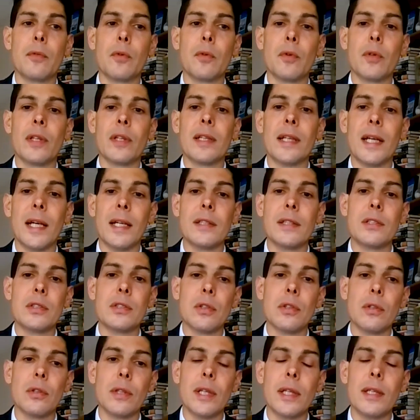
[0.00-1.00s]
before the Ninth
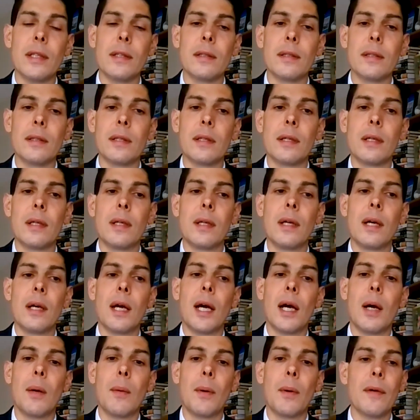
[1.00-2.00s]
Circuit.
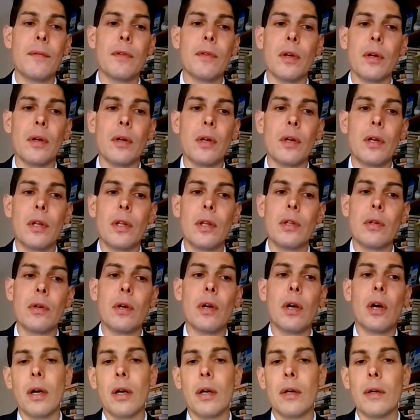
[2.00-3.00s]
However,
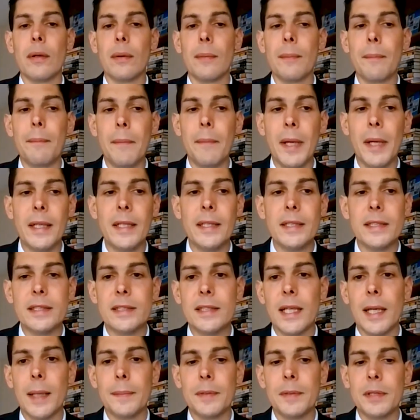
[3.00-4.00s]
there are many
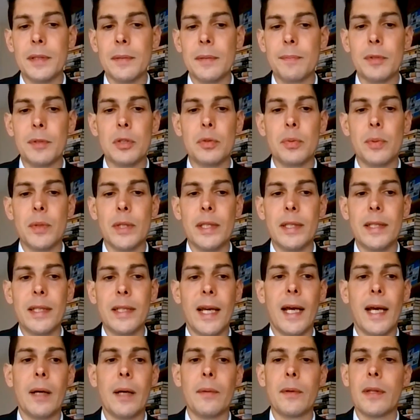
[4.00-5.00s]
steps between
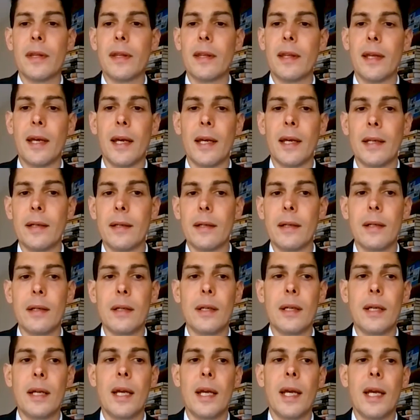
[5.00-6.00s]
now and then.
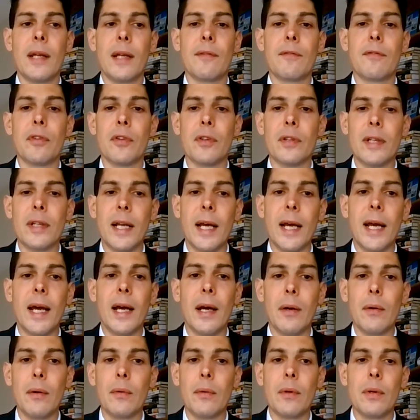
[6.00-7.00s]
And for
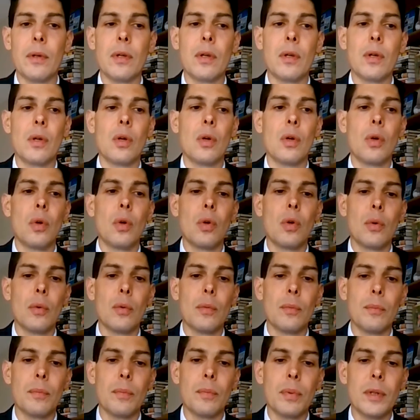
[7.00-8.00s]
now,
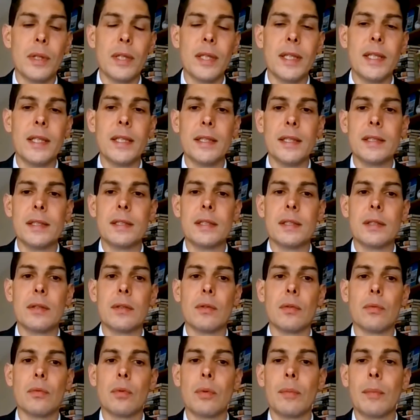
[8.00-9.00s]
please
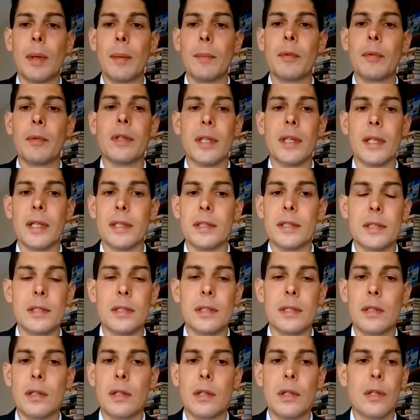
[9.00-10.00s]
remember
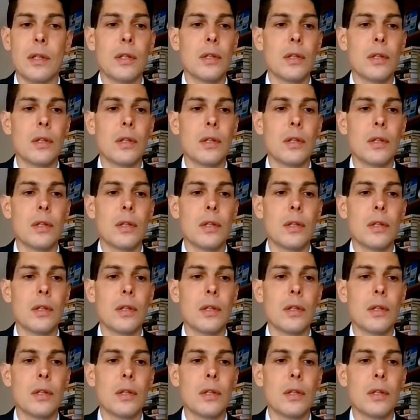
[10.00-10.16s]
this.